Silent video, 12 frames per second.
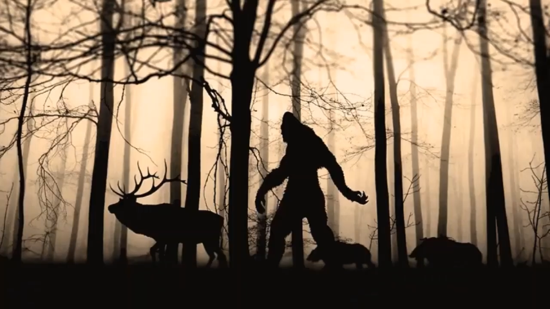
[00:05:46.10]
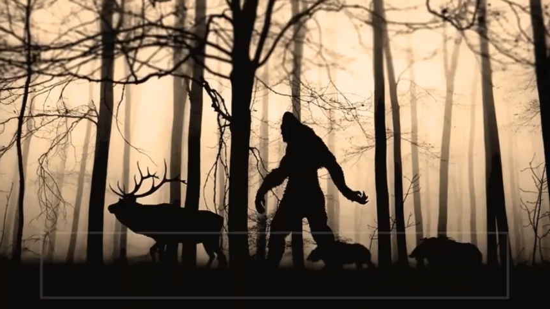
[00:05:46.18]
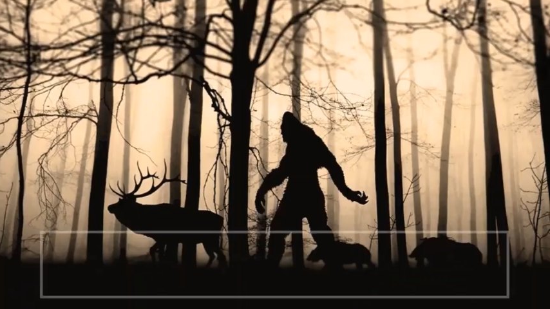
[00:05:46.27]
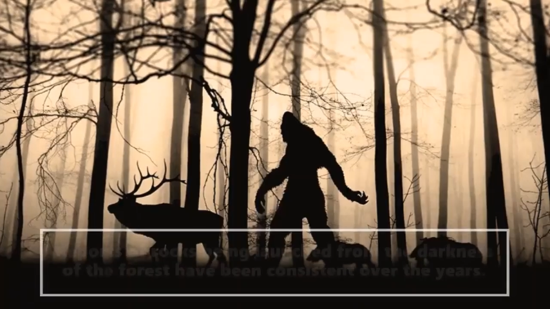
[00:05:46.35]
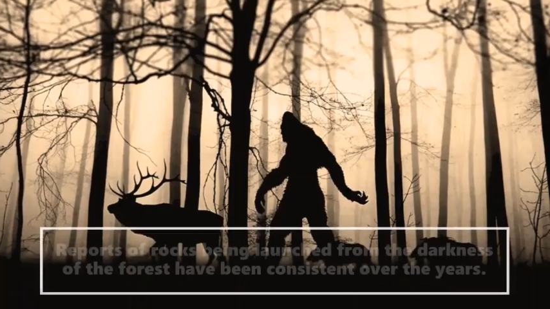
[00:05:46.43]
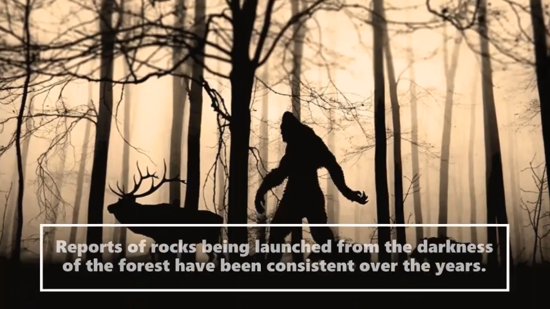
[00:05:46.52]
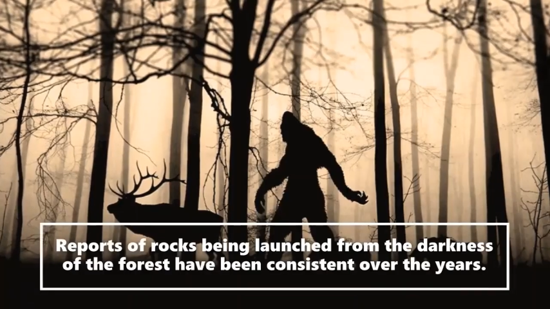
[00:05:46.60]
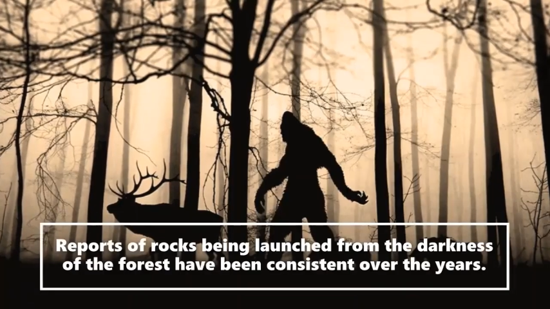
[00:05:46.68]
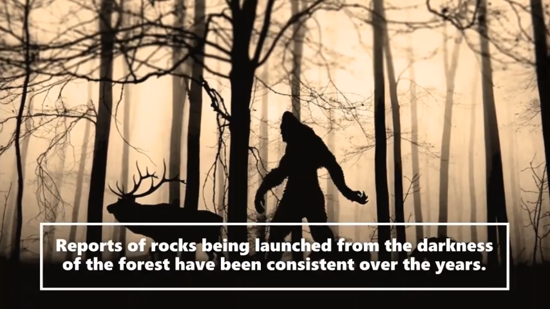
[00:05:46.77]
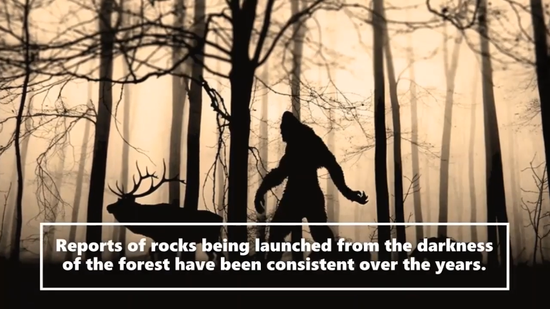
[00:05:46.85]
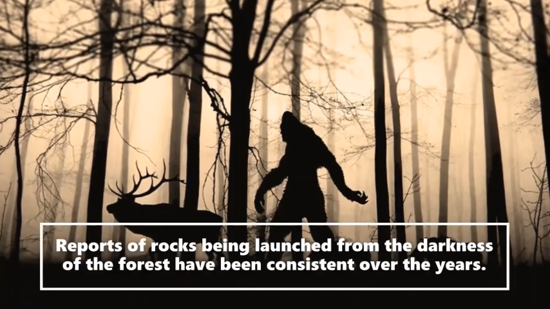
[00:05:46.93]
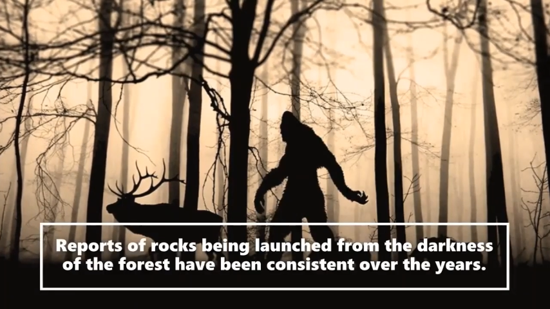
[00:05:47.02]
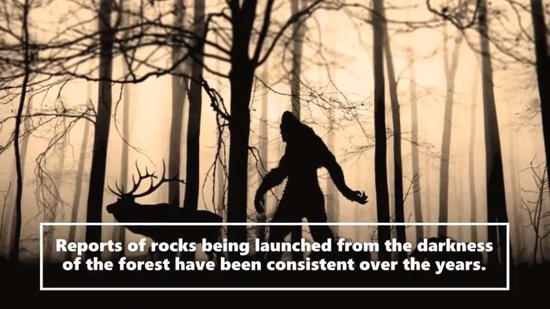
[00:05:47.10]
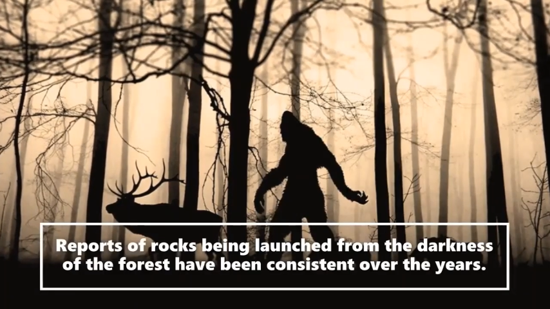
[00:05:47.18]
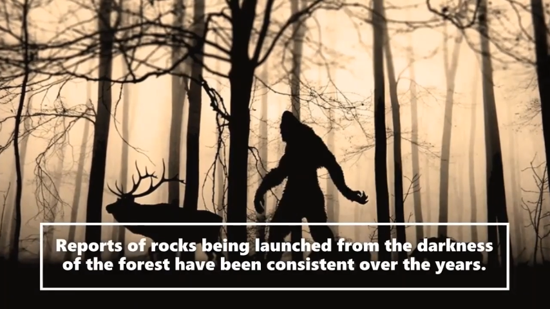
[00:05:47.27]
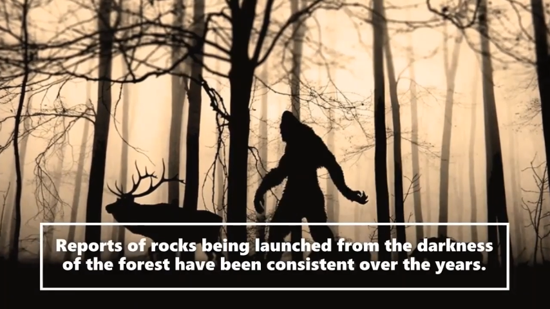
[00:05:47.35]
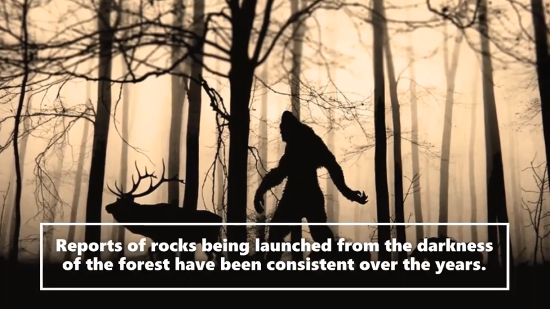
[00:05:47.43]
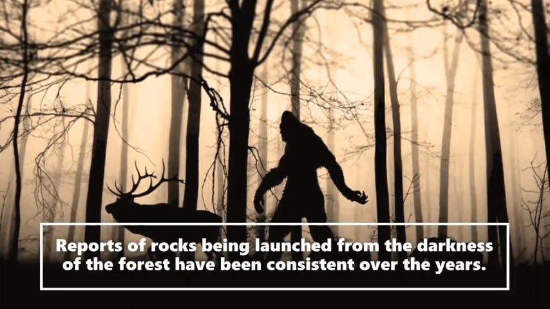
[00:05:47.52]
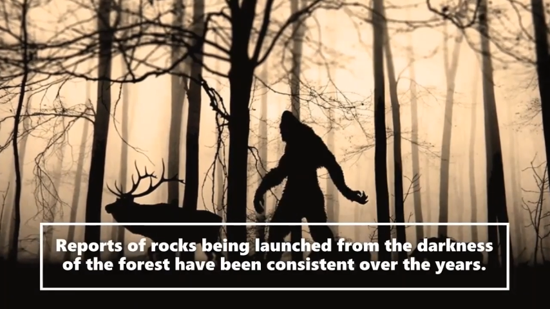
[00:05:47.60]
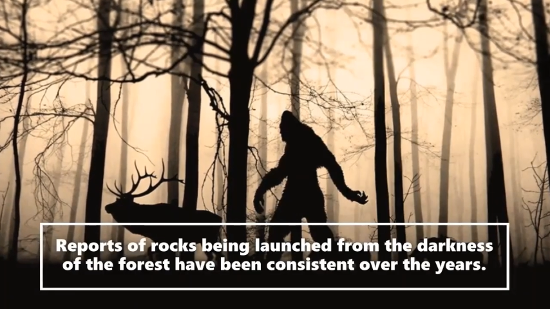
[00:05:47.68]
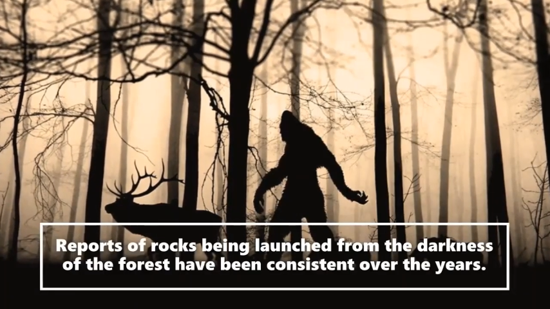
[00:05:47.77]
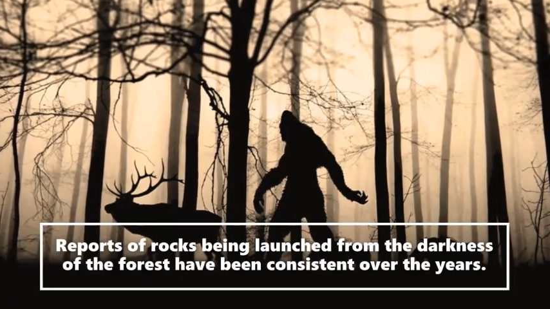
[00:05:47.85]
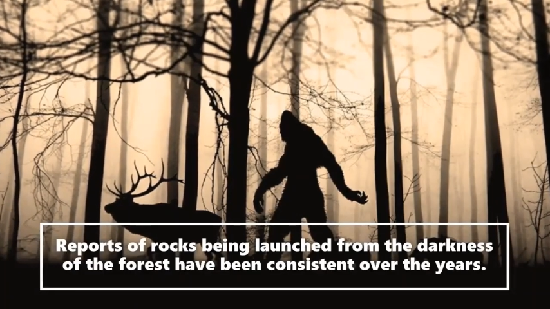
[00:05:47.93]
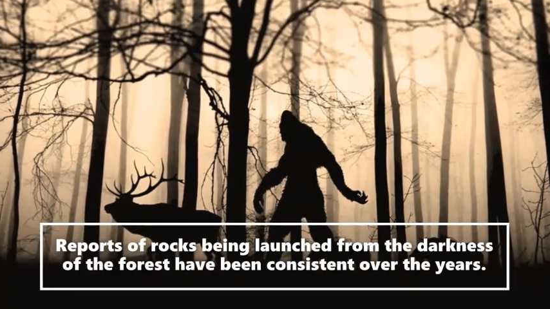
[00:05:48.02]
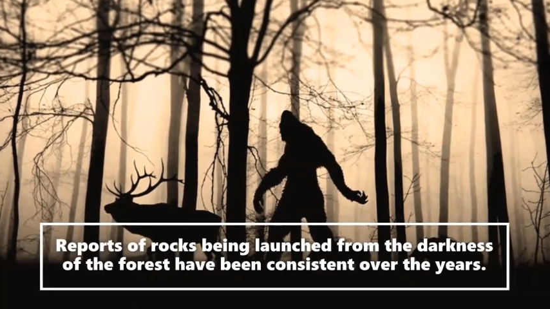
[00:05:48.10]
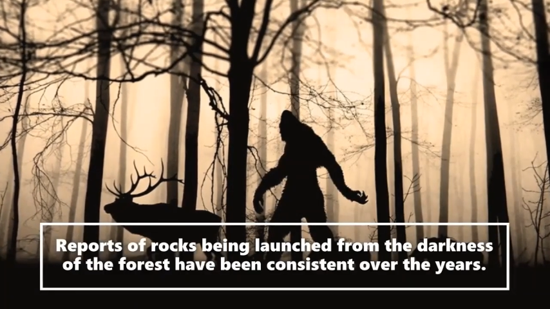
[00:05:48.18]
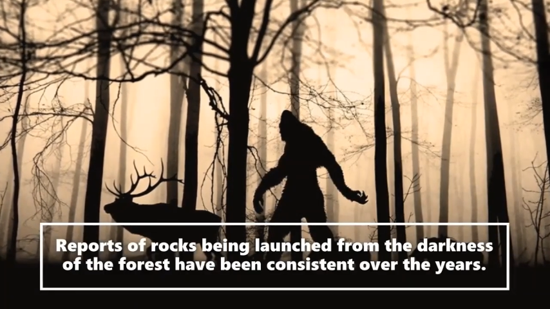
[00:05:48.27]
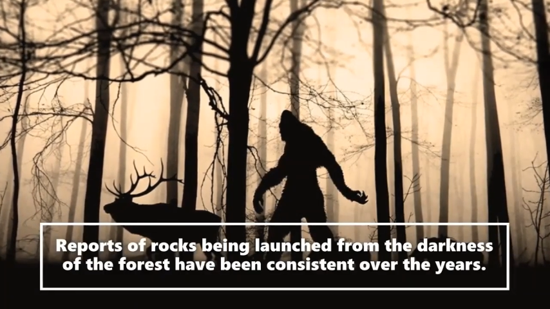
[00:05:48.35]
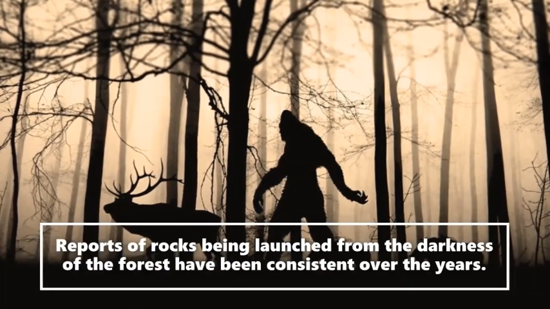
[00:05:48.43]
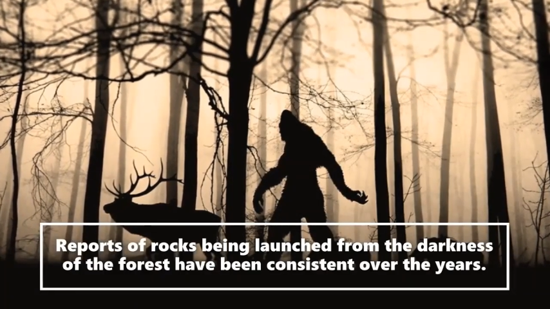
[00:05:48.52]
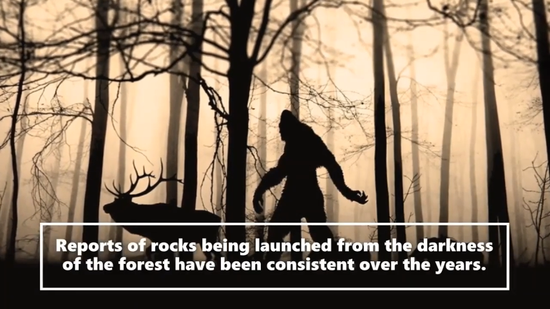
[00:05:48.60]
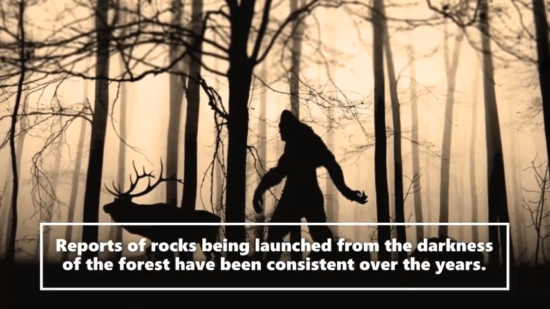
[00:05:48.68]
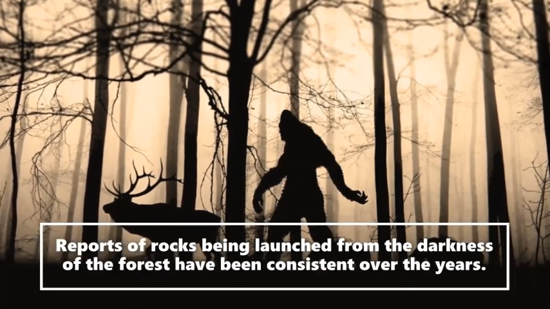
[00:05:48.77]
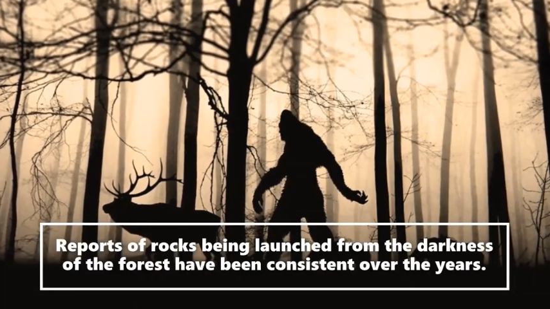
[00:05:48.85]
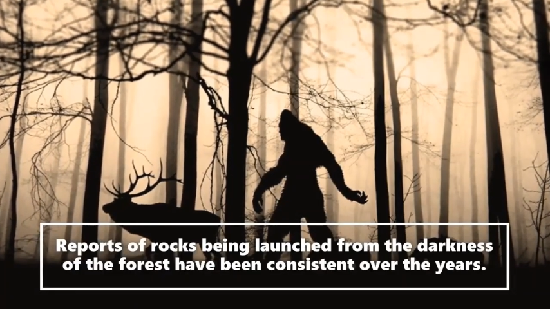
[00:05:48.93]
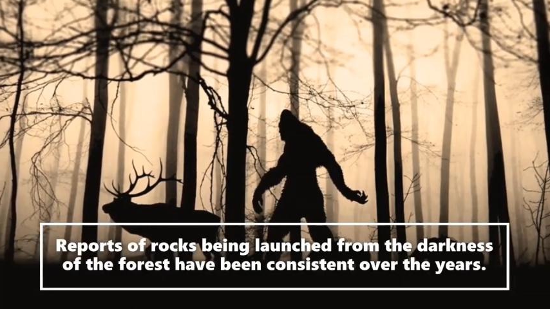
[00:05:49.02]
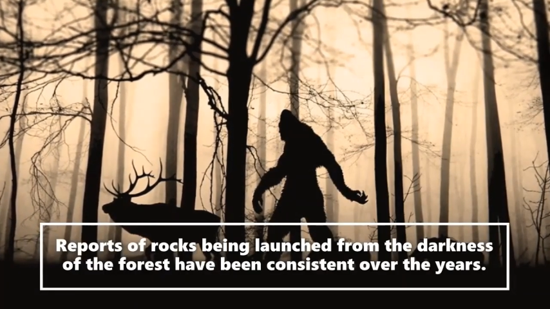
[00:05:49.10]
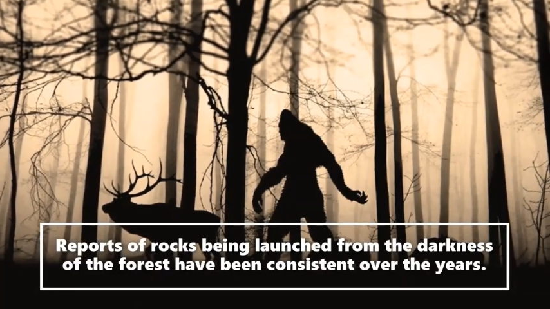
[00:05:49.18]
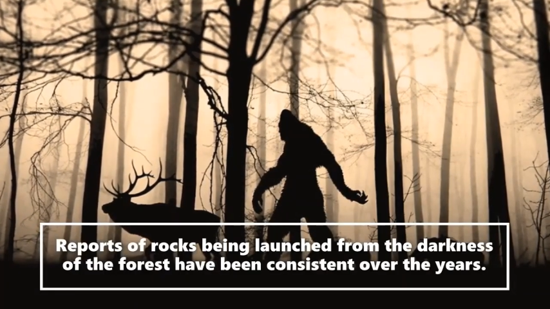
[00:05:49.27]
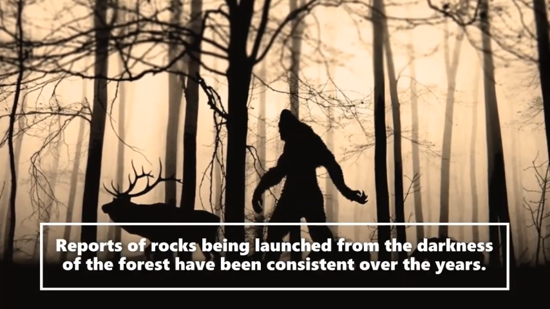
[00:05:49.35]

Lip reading: (no speaker visible)